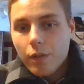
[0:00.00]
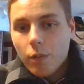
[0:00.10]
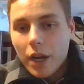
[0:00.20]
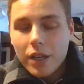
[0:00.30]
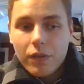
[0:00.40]

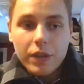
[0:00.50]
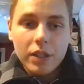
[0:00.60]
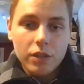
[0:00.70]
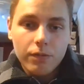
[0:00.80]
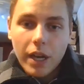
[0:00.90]
why different
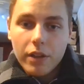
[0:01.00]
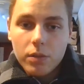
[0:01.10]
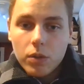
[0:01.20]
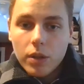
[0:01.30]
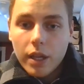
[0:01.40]
things are
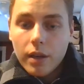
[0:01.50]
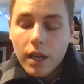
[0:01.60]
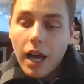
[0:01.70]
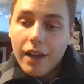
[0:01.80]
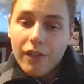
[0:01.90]
valuable. And
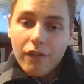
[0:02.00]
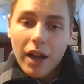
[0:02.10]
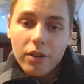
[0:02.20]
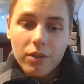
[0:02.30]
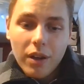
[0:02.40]
I have
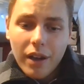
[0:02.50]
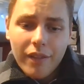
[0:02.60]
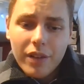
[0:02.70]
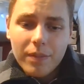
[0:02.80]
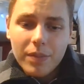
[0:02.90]
a